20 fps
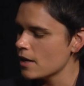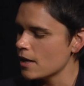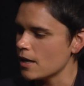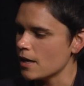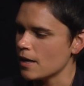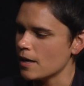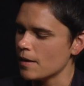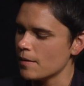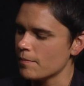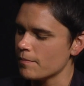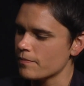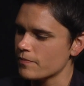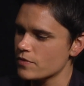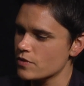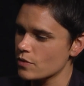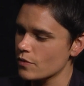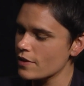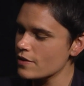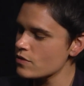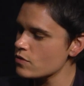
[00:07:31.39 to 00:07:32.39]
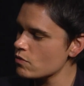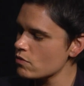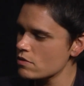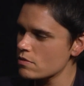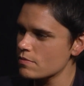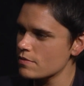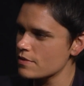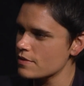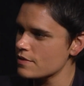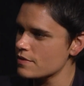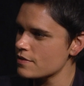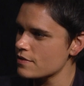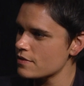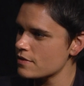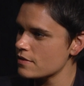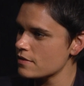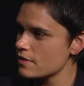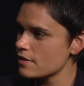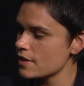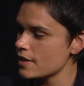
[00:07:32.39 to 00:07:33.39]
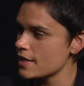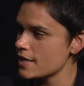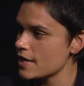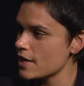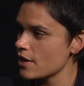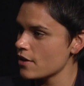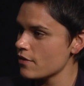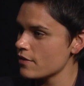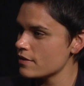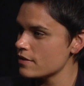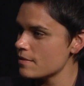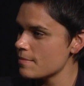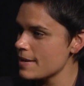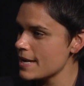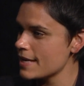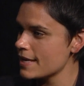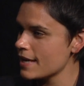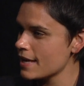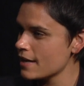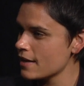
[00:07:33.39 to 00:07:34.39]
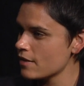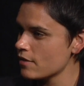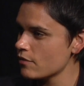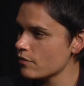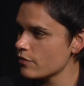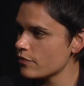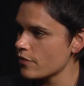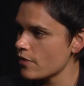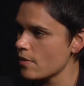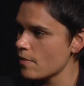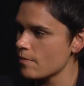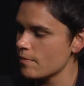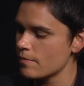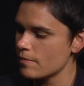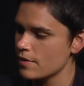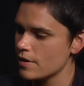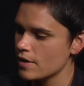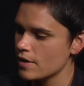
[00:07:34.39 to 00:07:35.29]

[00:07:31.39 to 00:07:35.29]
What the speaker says: So that story was a year in the making, from